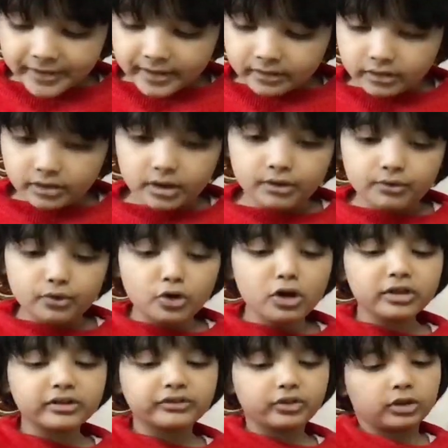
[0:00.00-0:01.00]
The
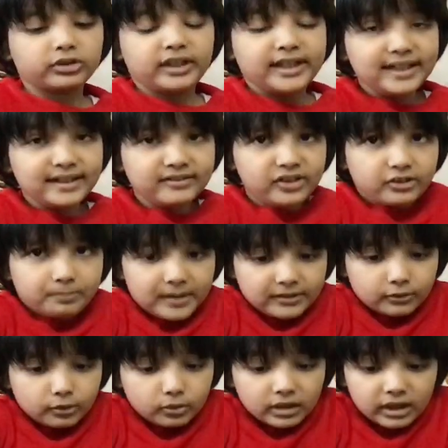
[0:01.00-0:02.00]
rooks are the easiest piece
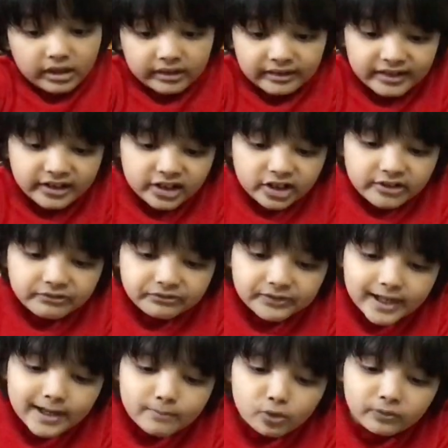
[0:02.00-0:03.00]
to learn. They
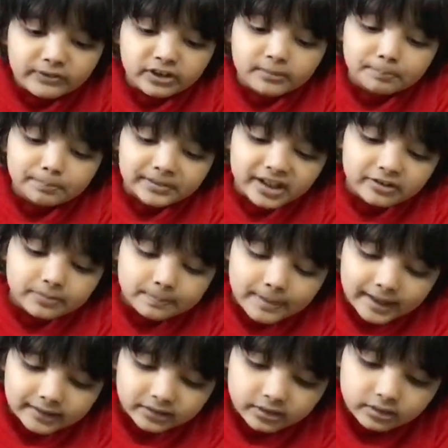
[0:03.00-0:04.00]
move in the plus
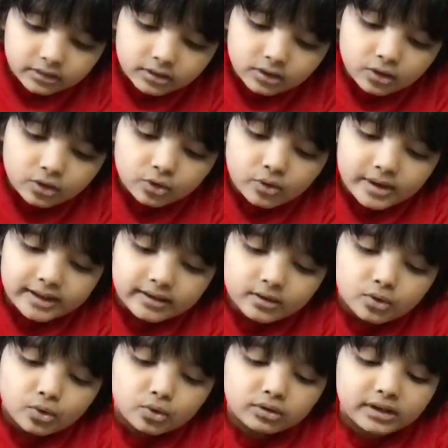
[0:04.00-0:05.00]
pattern, going
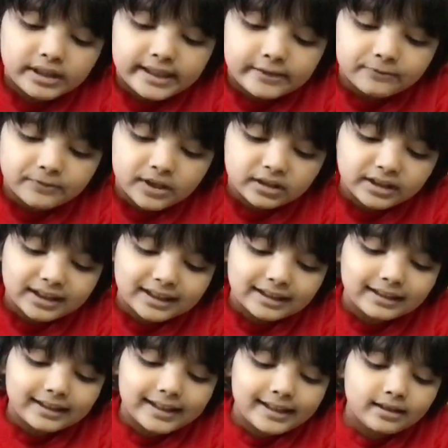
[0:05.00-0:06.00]
only
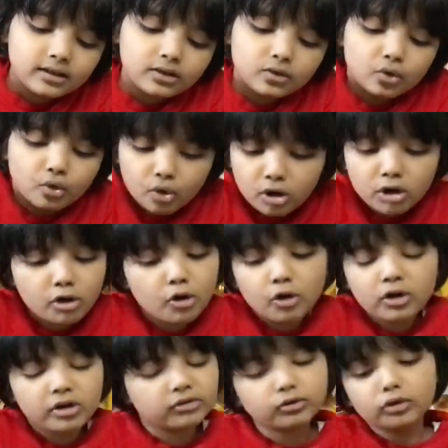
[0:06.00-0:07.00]
vertically or
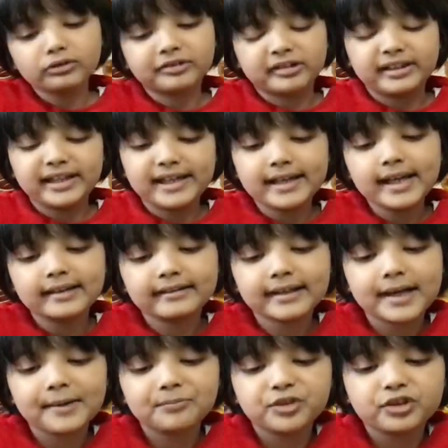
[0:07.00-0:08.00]
horizontally, and
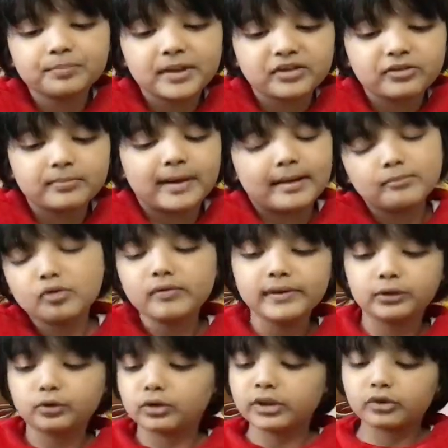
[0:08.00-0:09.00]
captures pieces by
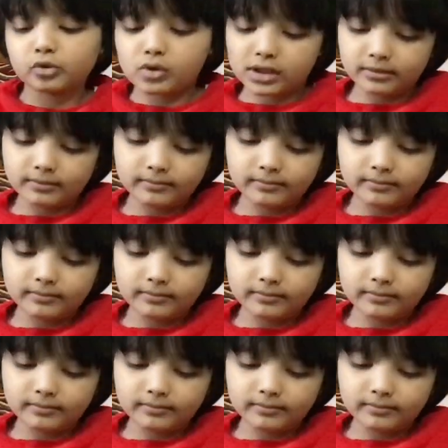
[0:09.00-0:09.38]
moving to their square.